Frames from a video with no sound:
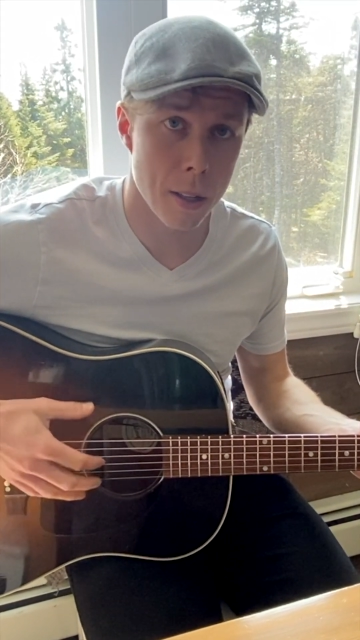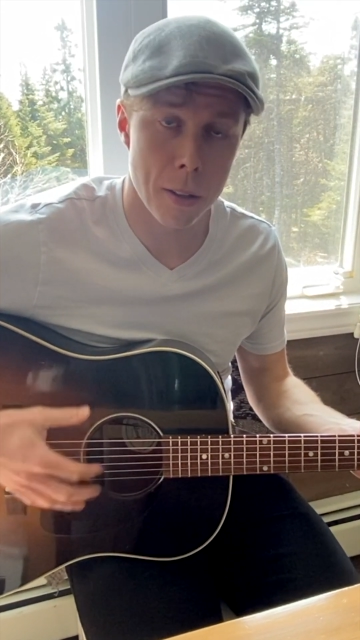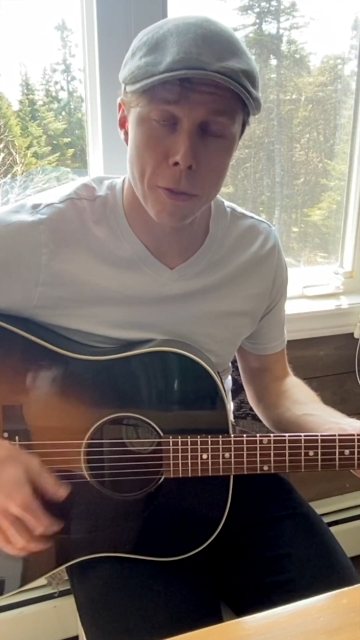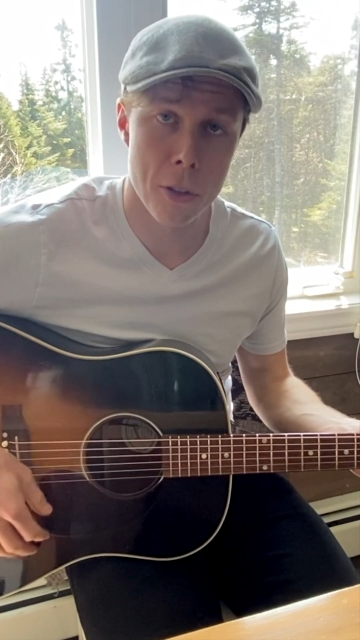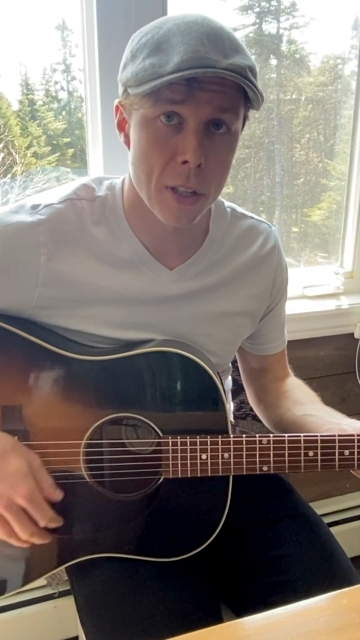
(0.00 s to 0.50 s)

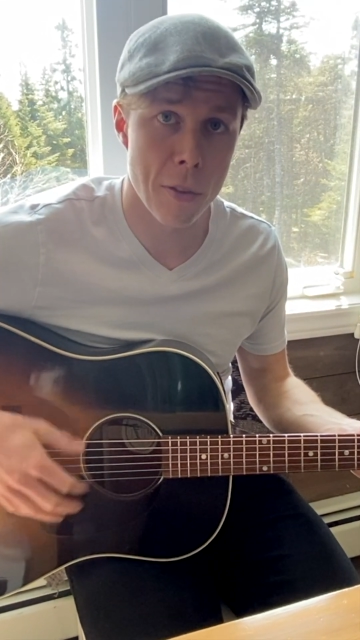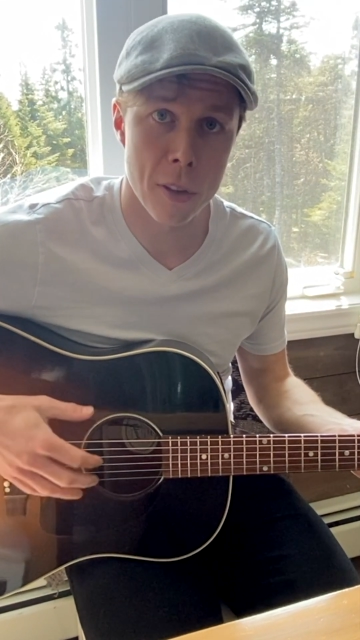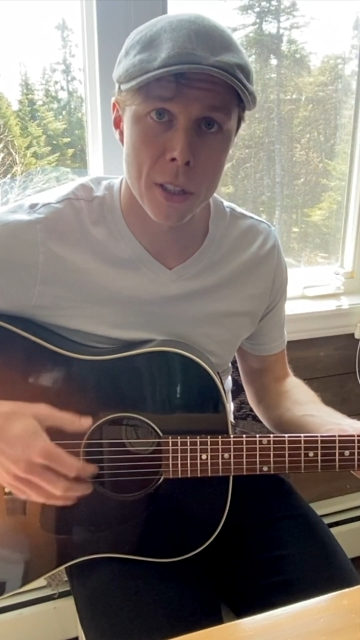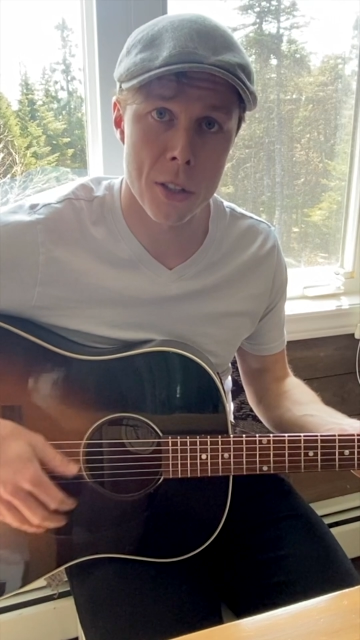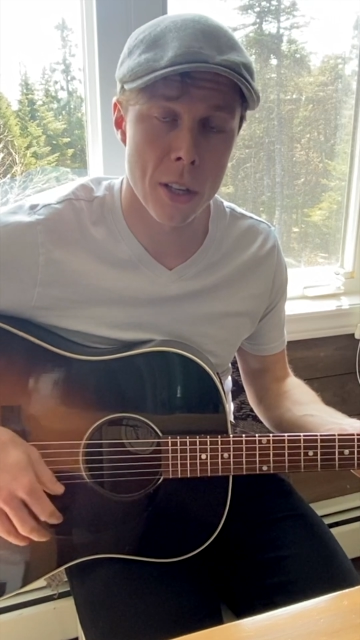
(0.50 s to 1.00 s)
First off, I'd
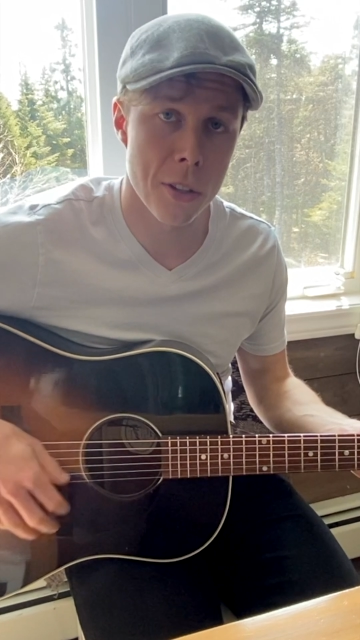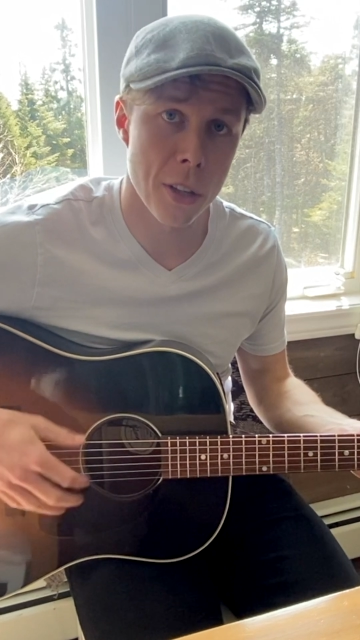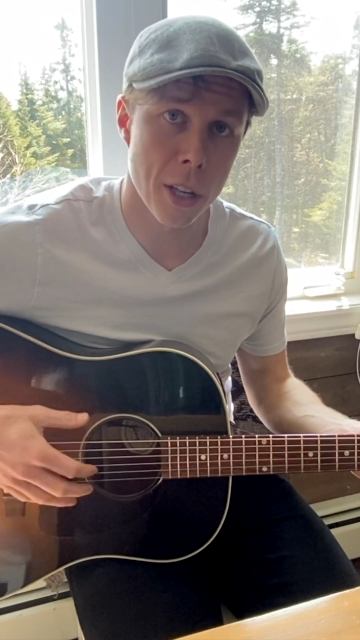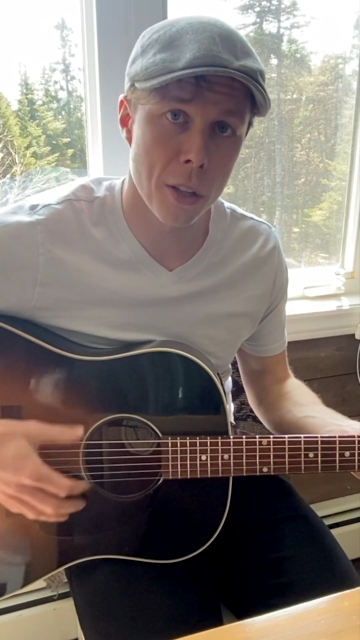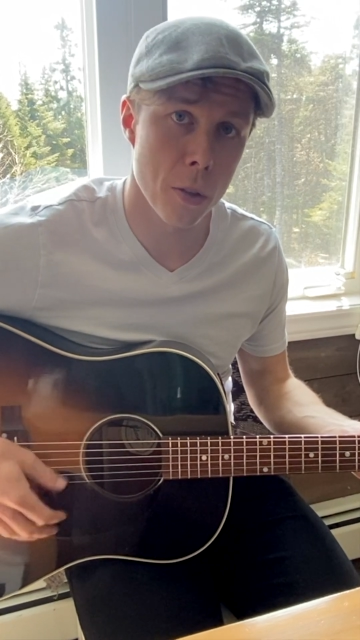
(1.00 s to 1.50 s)
like to say
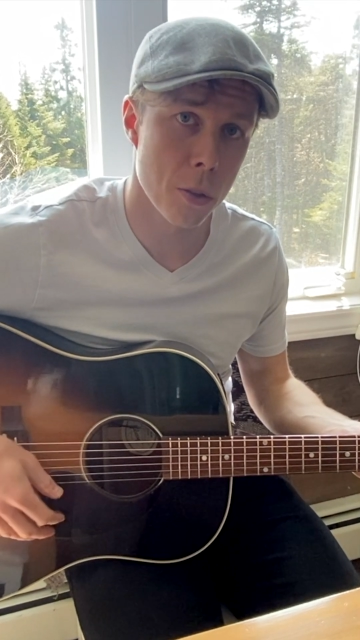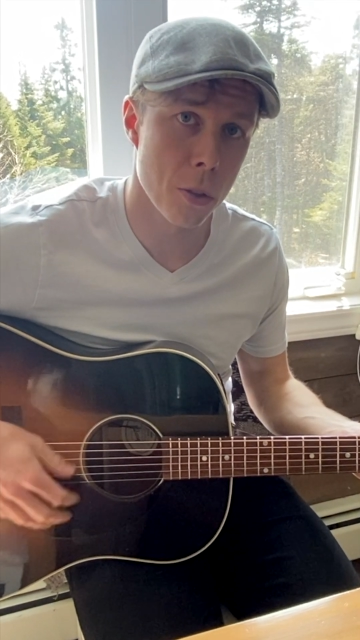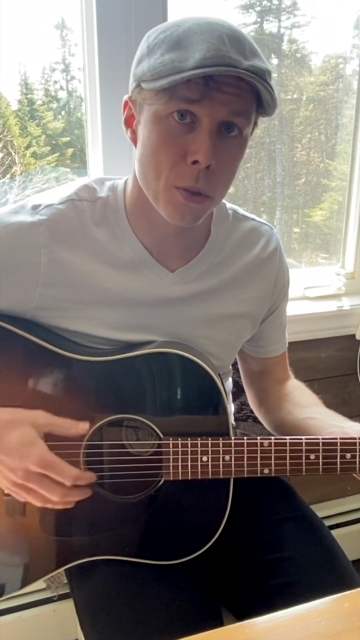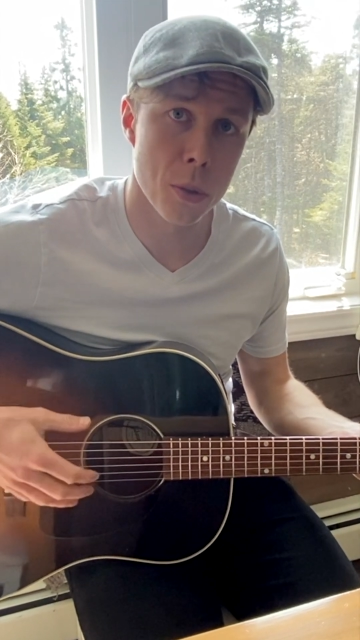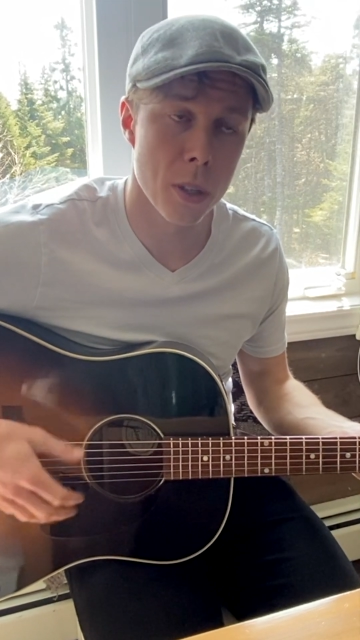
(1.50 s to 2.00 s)
thank you
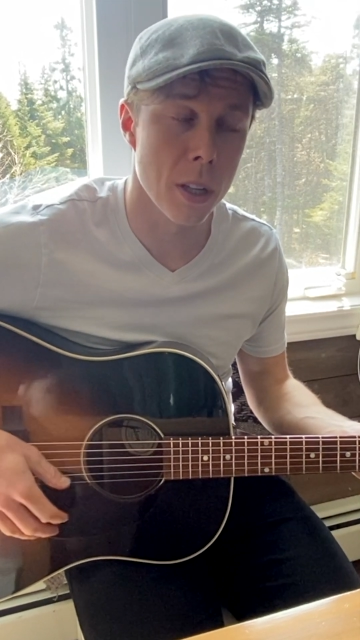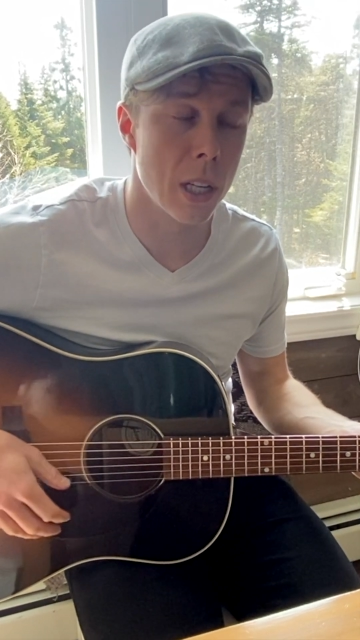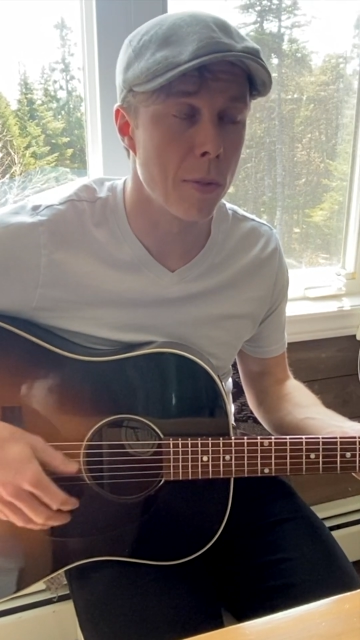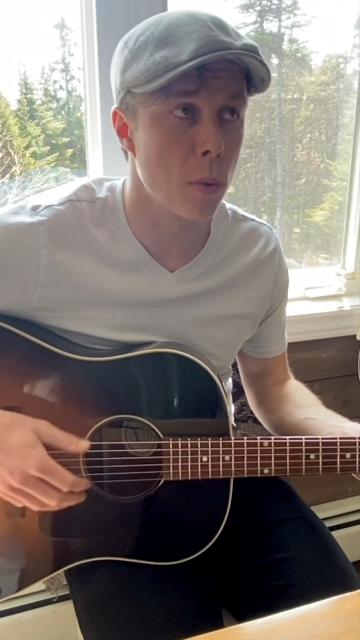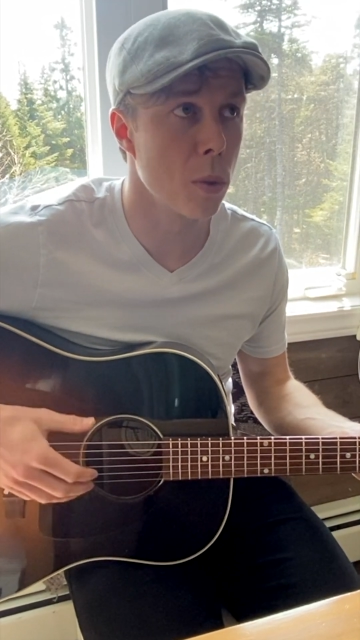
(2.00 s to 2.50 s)
to
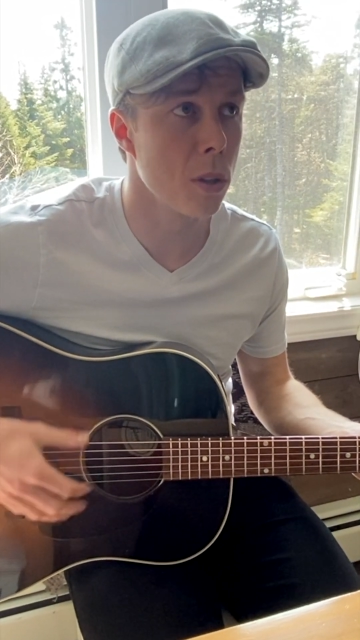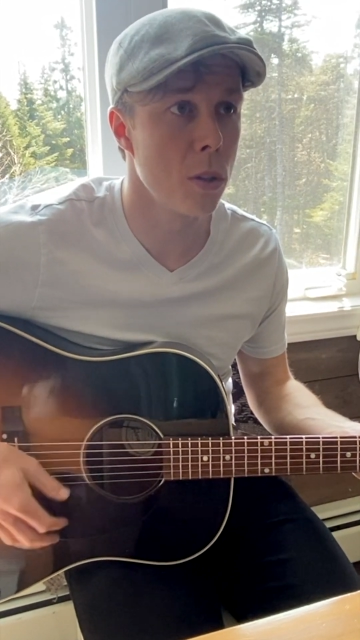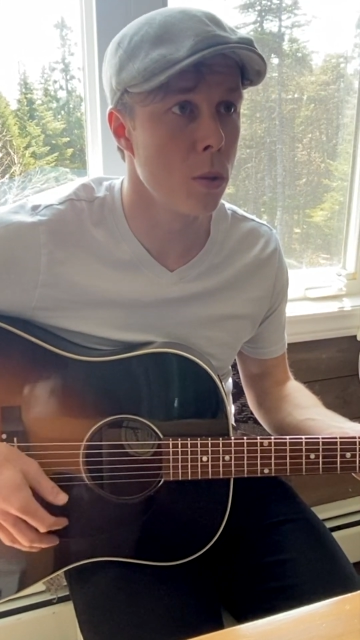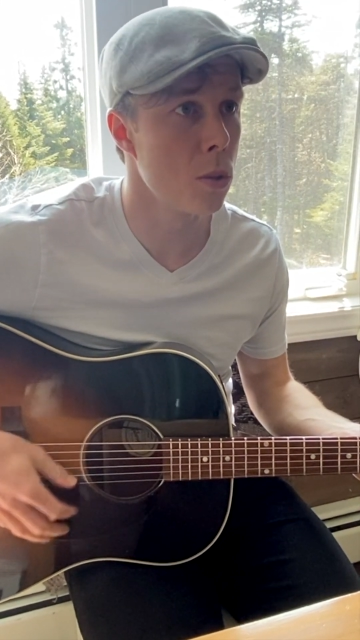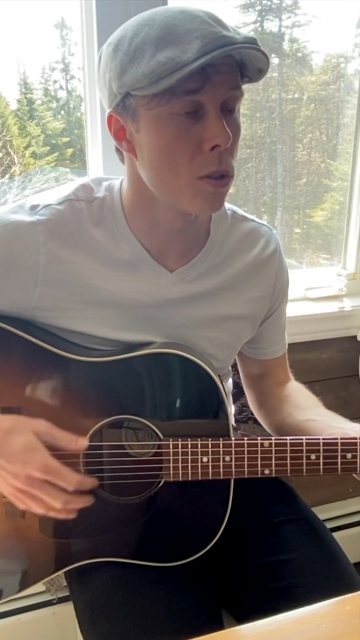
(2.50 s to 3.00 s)
everyone
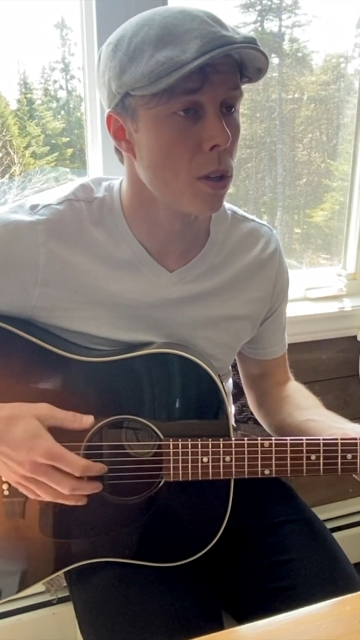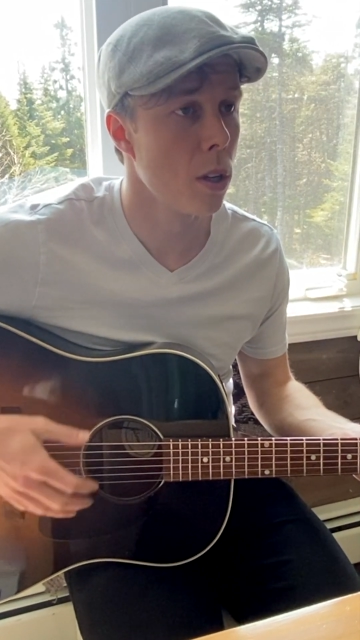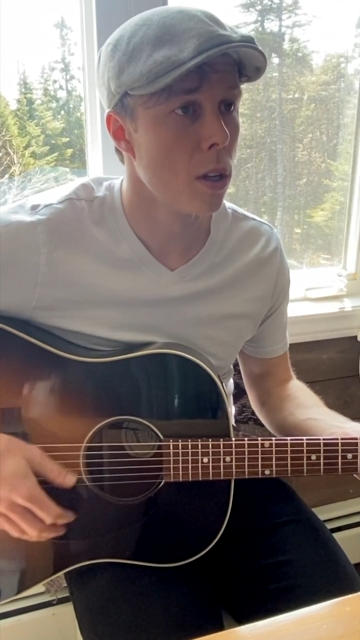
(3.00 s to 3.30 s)
who's